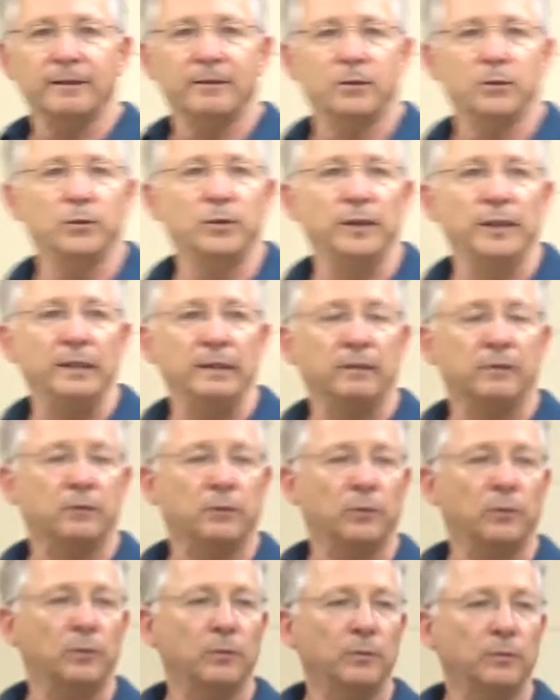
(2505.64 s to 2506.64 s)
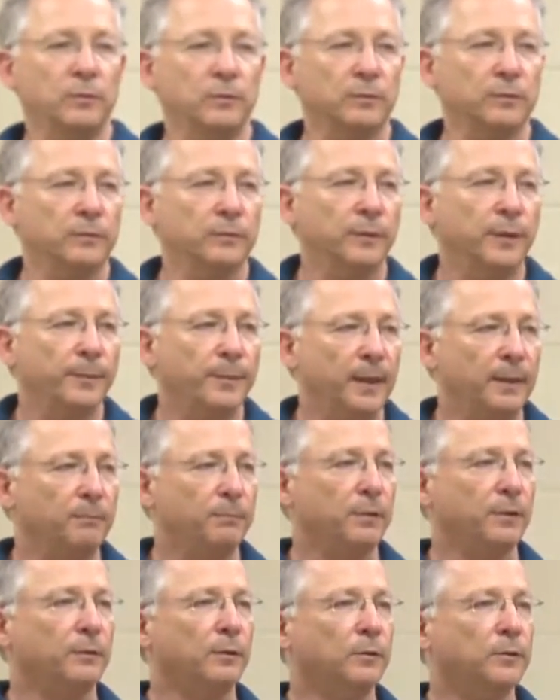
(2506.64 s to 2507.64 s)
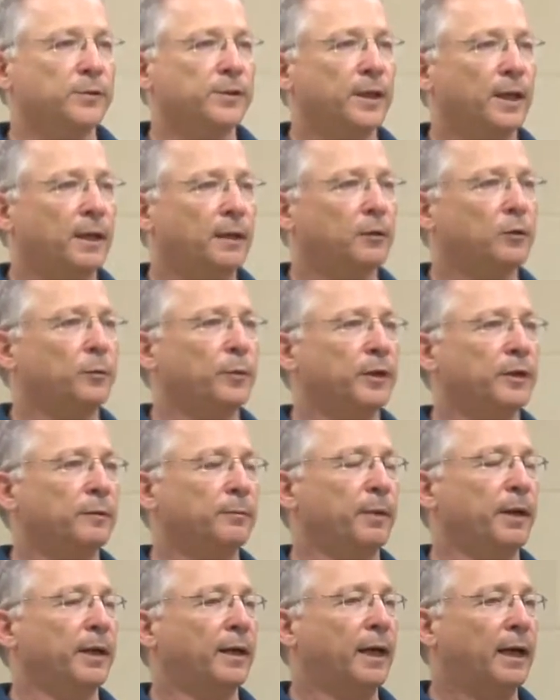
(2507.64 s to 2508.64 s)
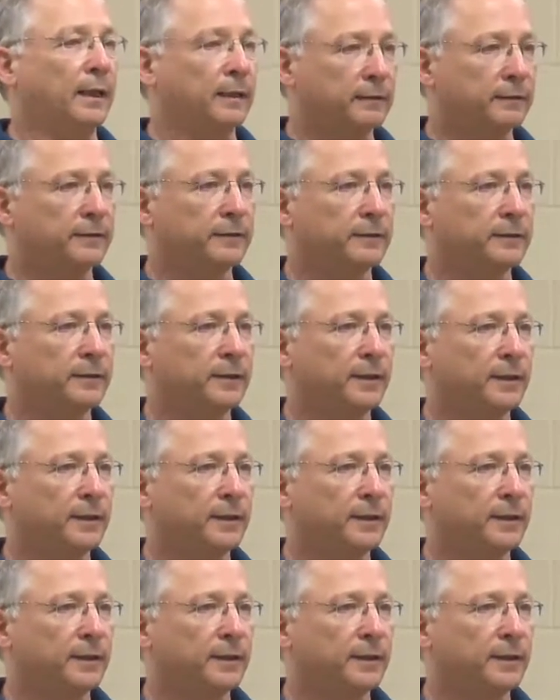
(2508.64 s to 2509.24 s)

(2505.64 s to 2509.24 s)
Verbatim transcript: that you need to remember those arguments by heart,